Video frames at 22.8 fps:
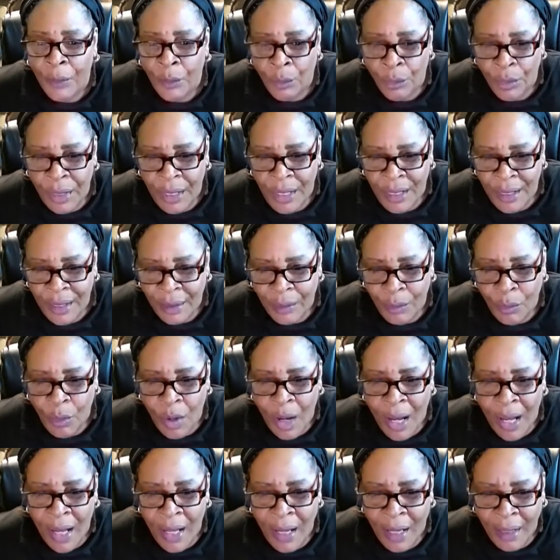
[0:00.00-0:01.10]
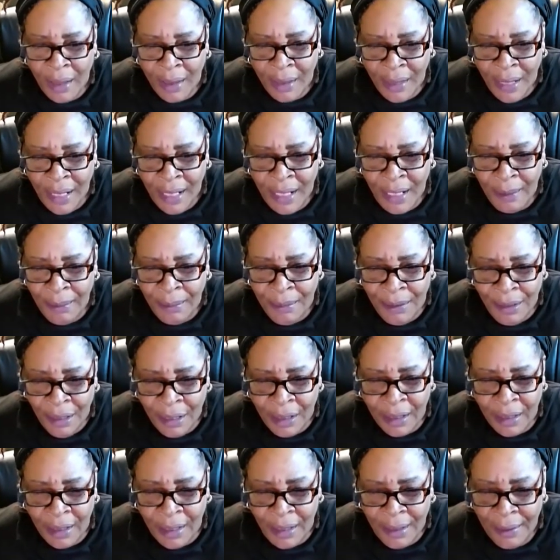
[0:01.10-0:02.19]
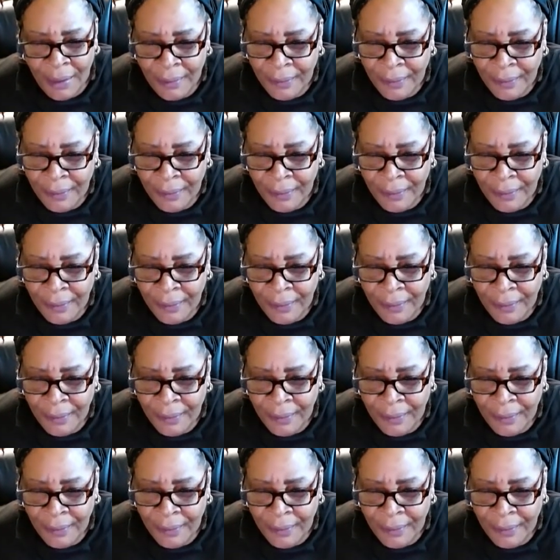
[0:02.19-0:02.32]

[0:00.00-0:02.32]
reason why a lame duck?